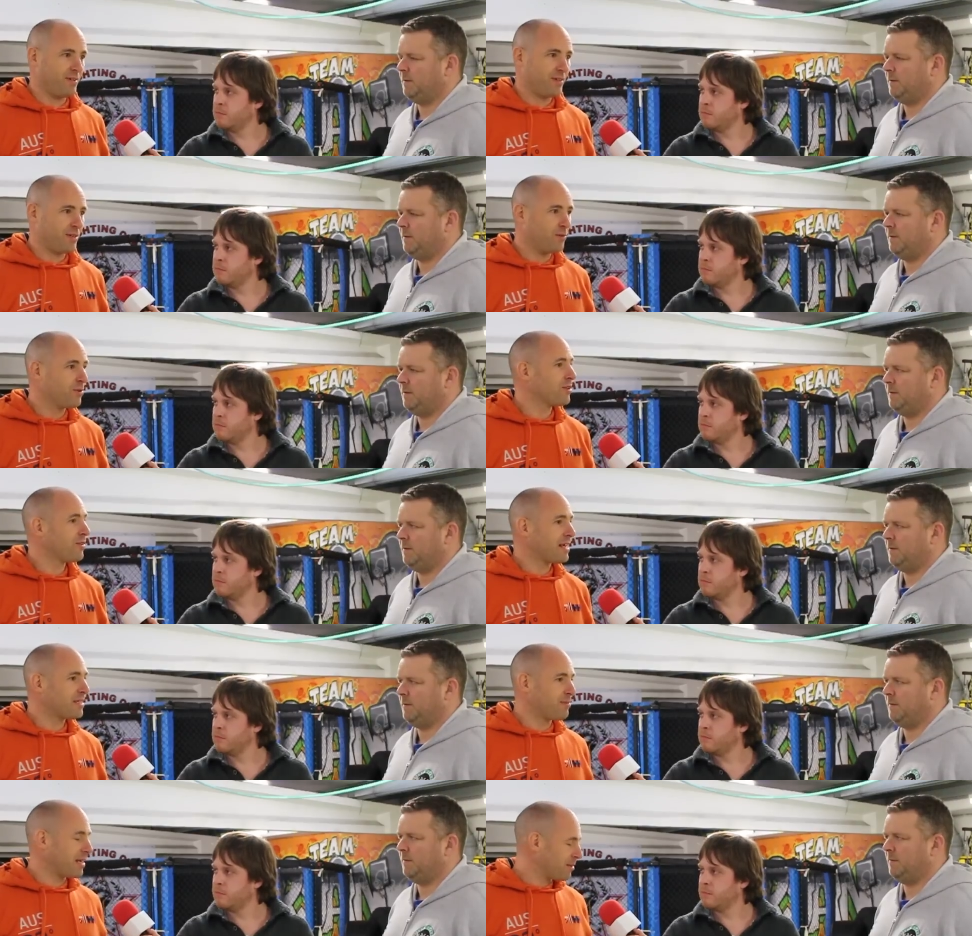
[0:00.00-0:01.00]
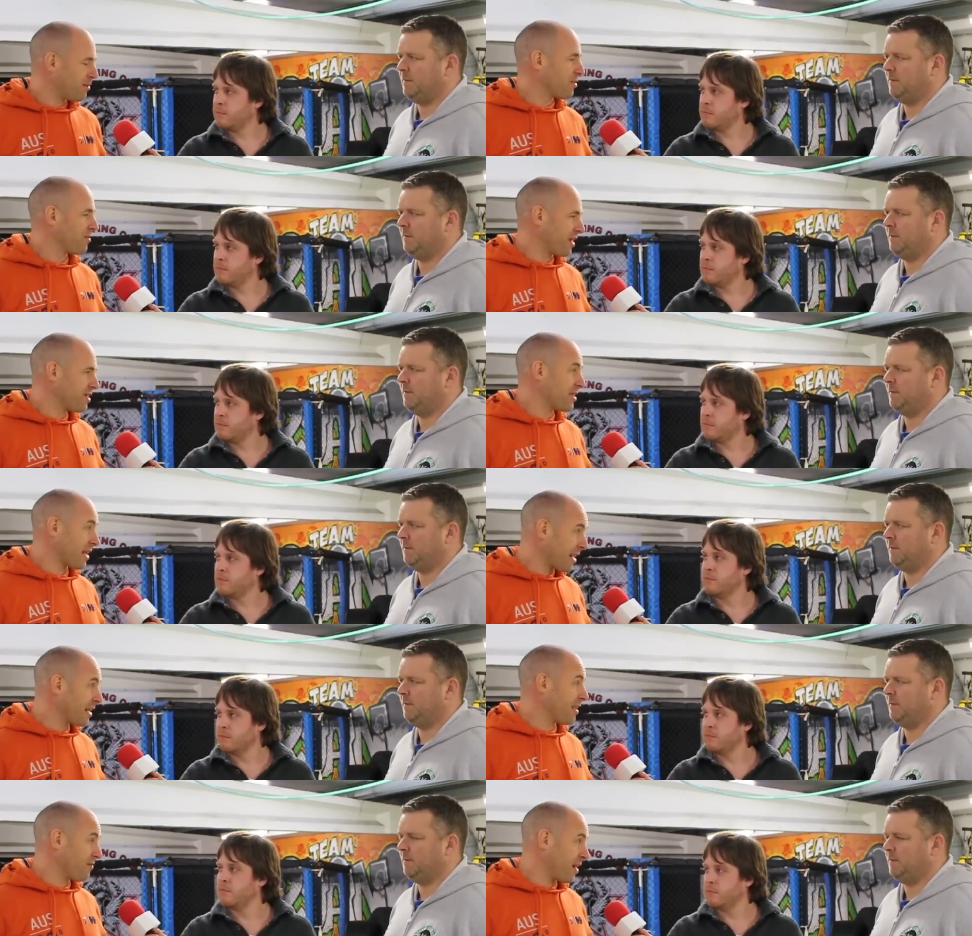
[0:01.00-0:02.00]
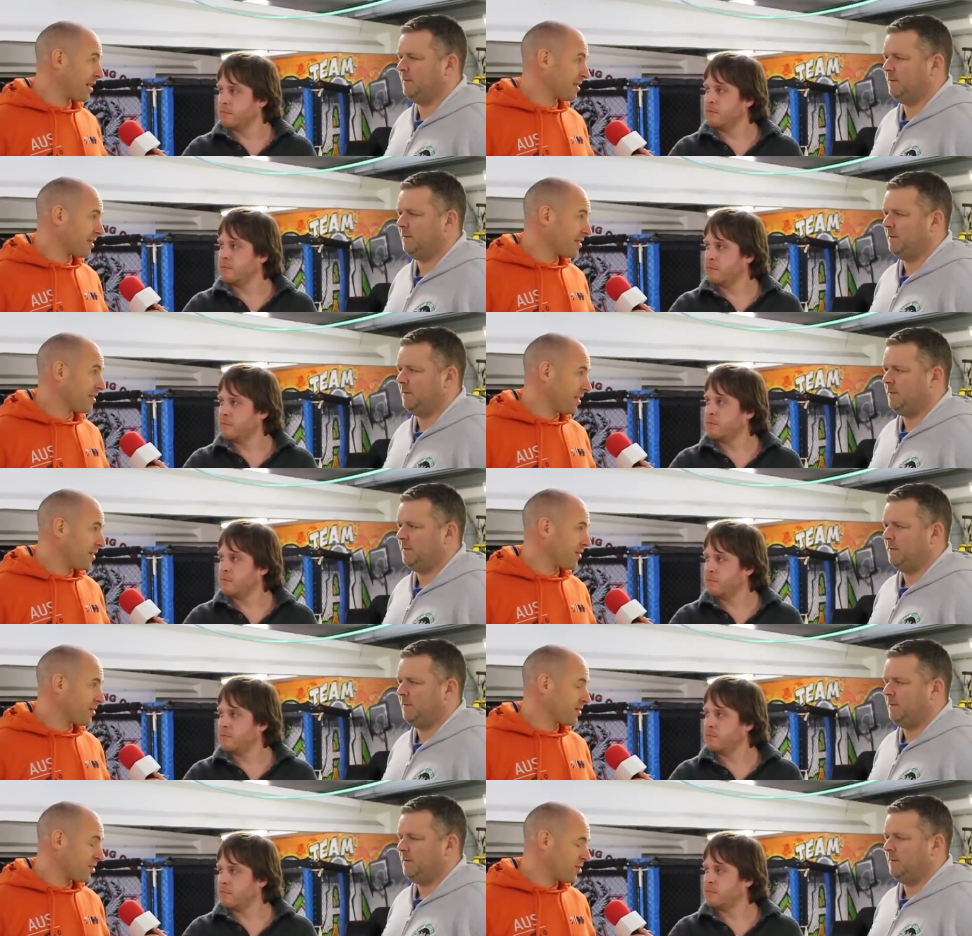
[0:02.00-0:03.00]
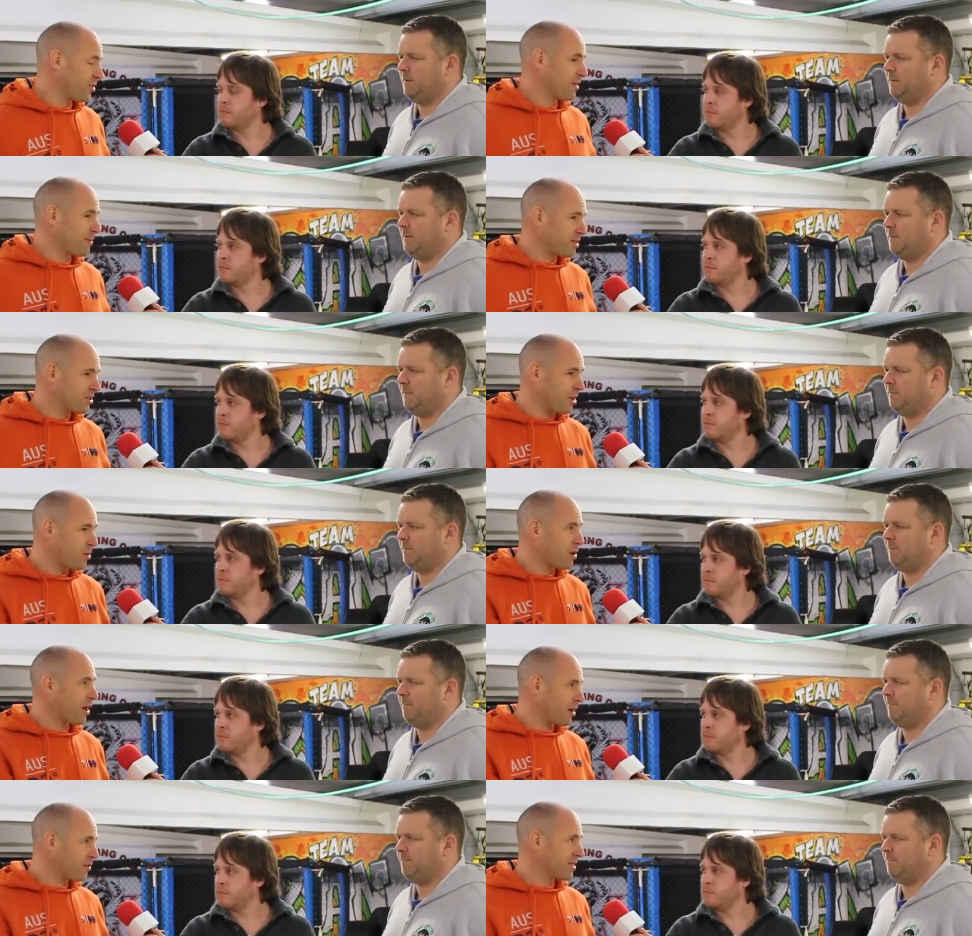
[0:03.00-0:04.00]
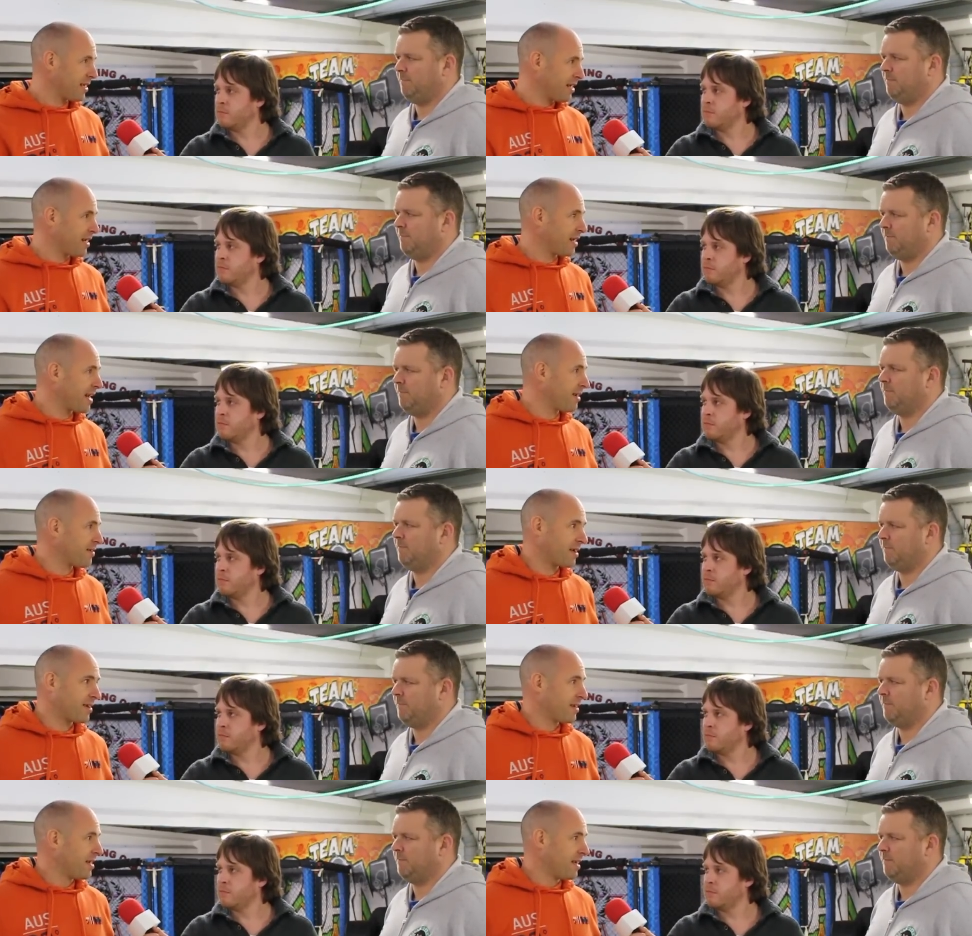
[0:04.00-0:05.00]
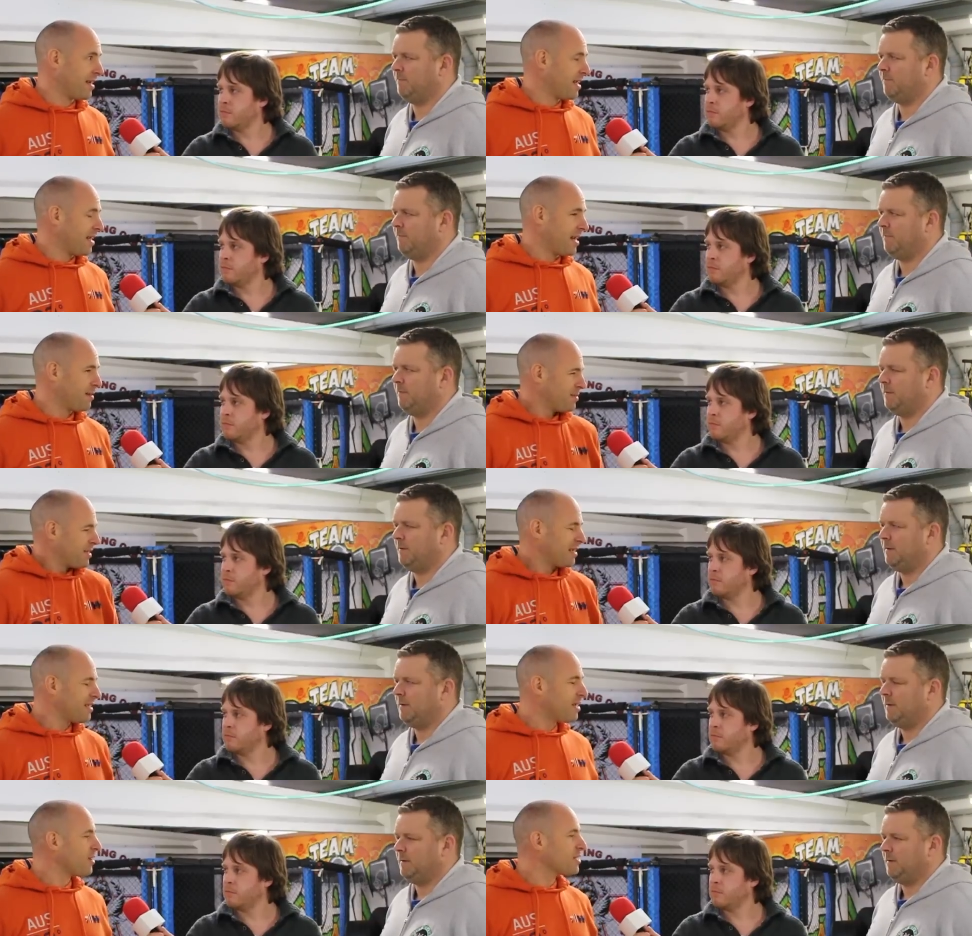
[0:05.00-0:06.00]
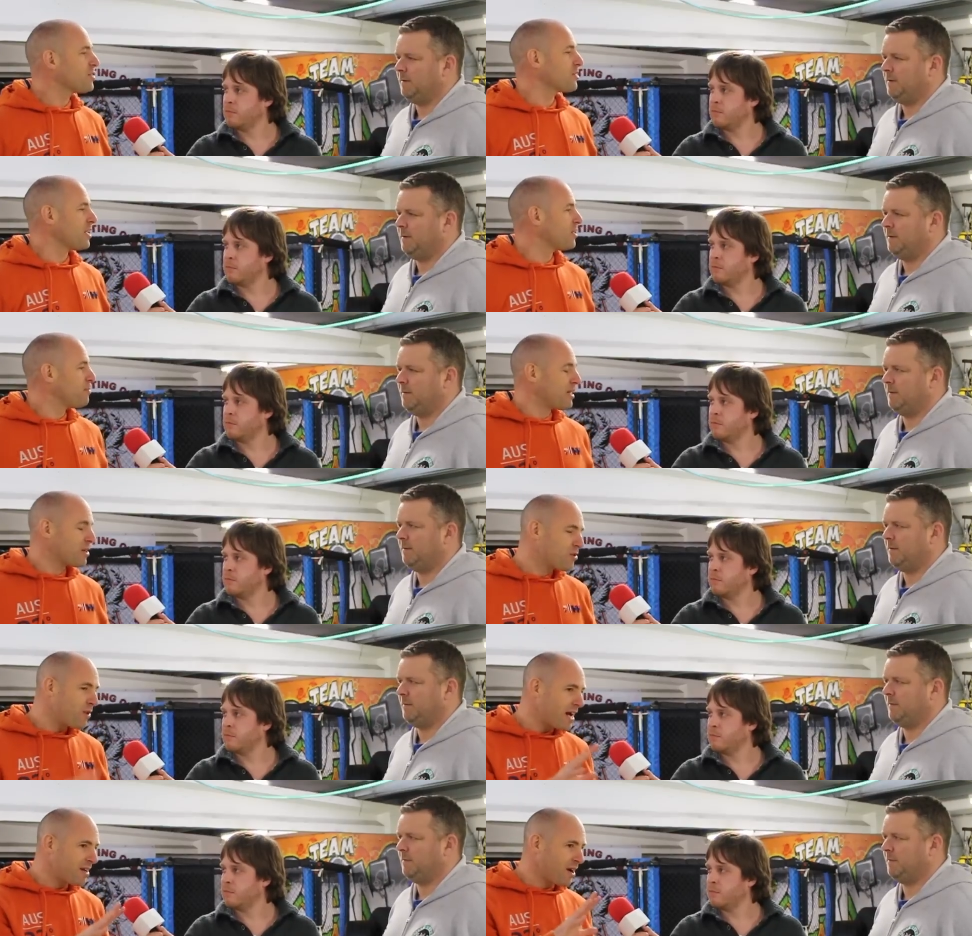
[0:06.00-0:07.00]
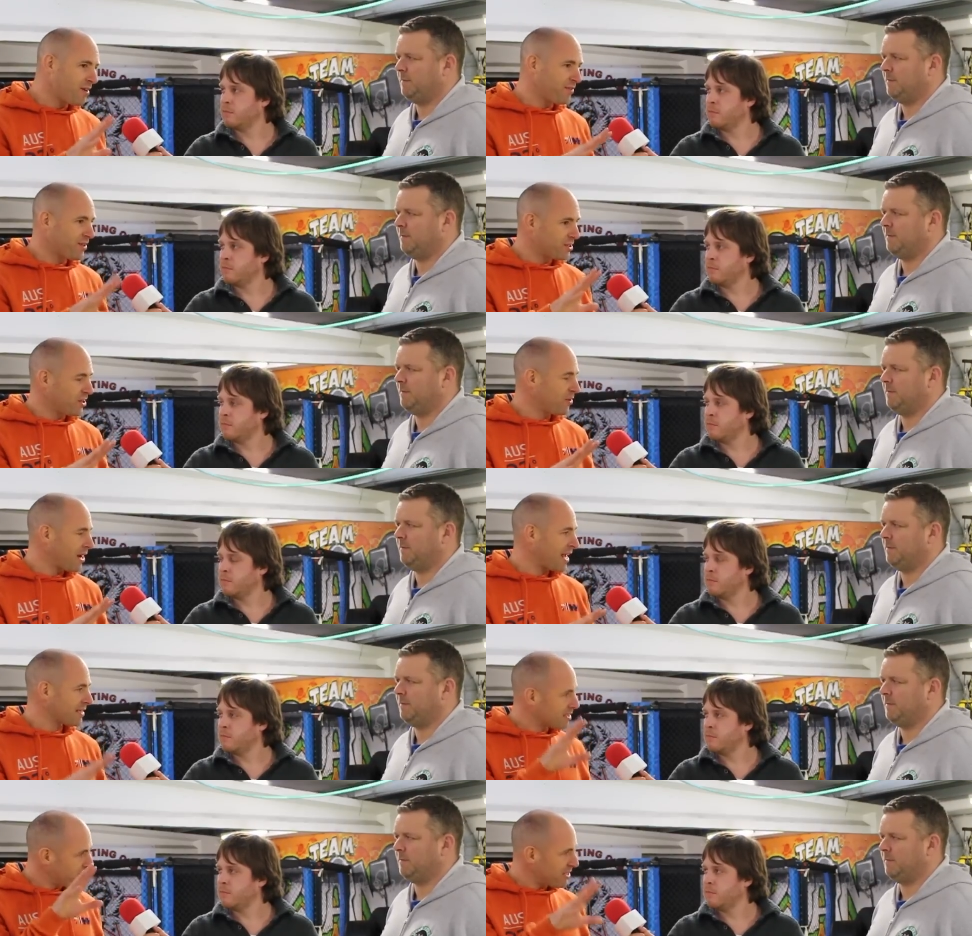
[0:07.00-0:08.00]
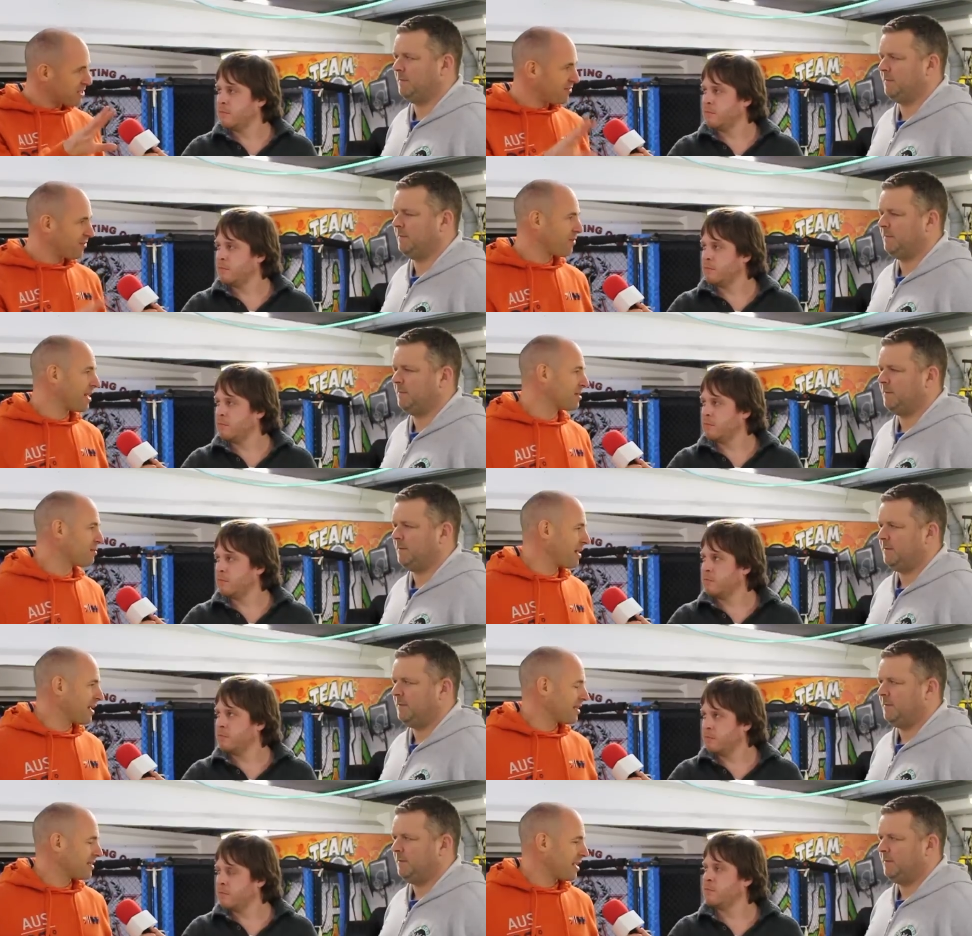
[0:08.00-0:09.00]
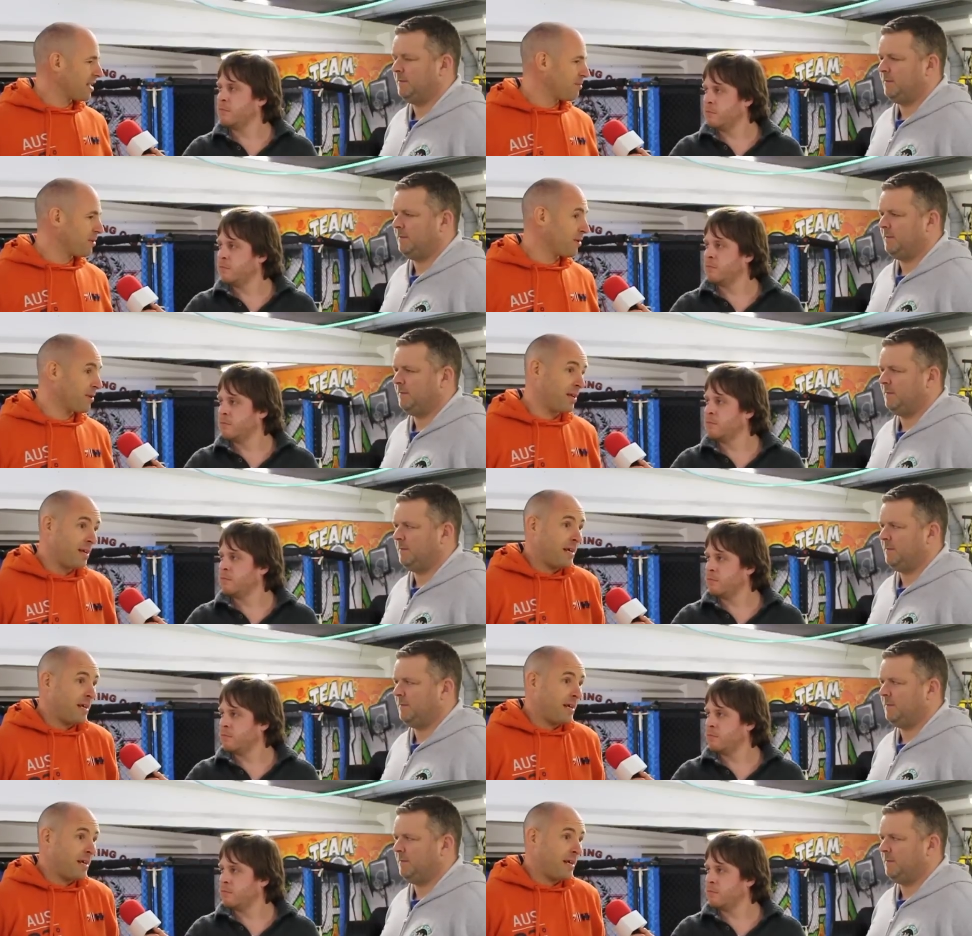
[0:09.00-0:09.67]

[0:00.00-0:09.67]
Speaker 1: Don't underestimate the motivation that'll give Redser, you know, because the two of them are so close in here now that, you know, it'll just it'll be a great night for the two lads, especially for Redser making his debut. And